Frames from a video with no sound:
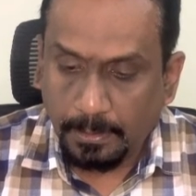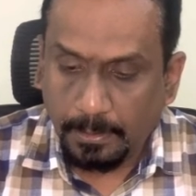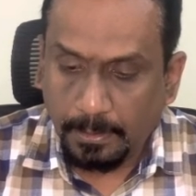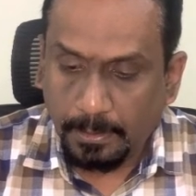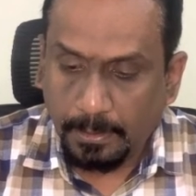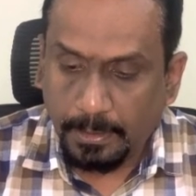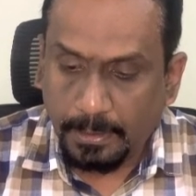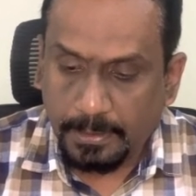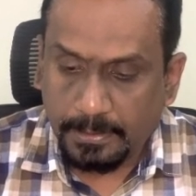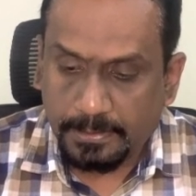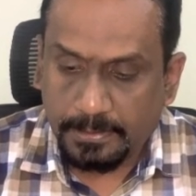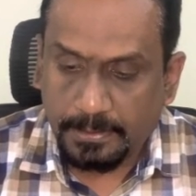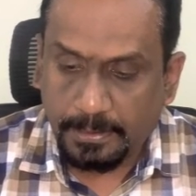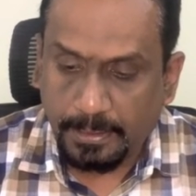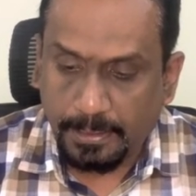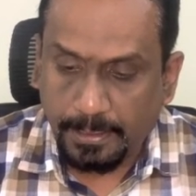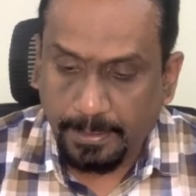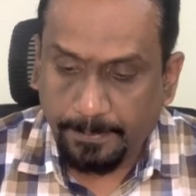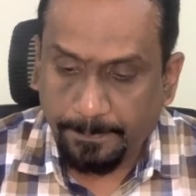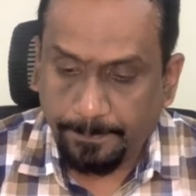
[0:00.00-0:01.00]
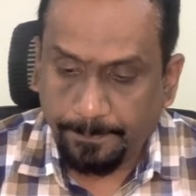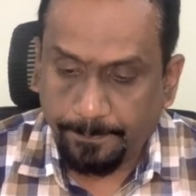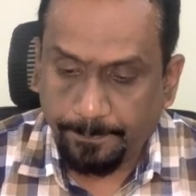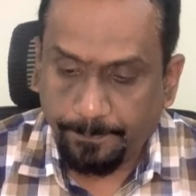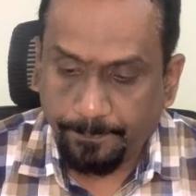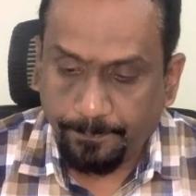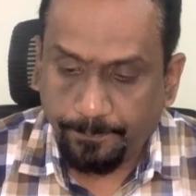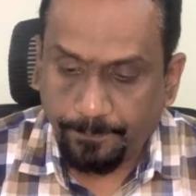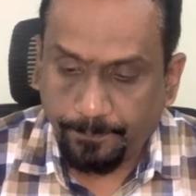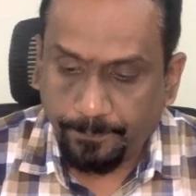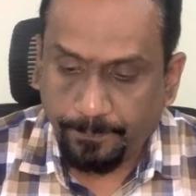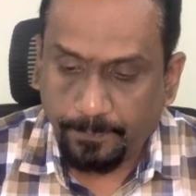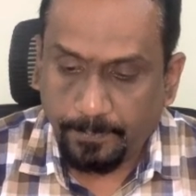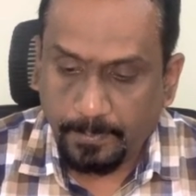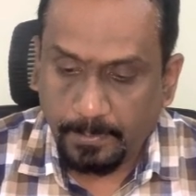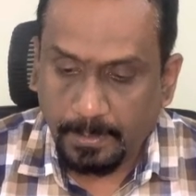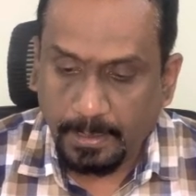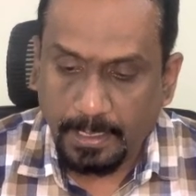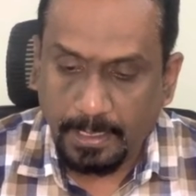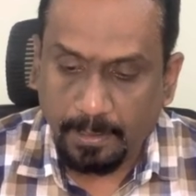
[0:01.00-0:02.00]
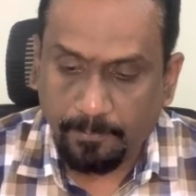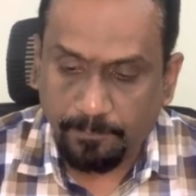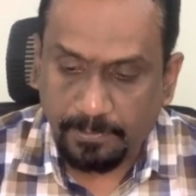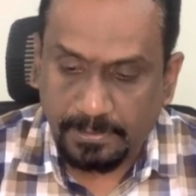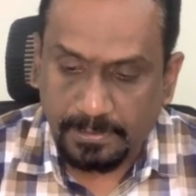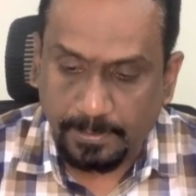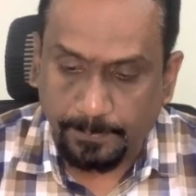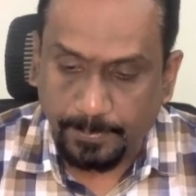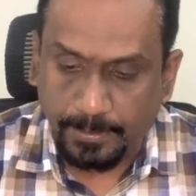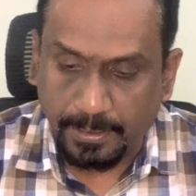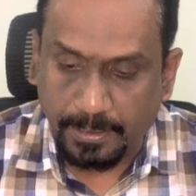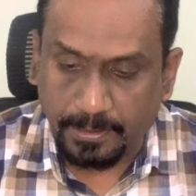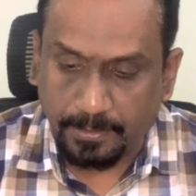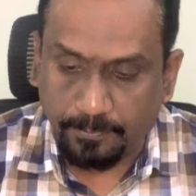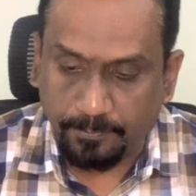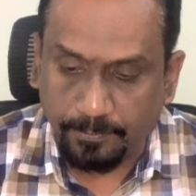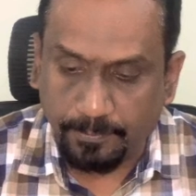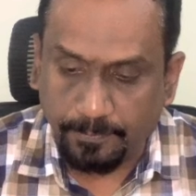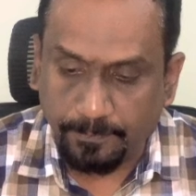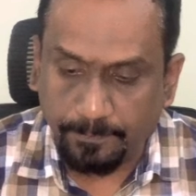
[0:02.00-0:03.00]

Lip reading: let us say I have one supplier account,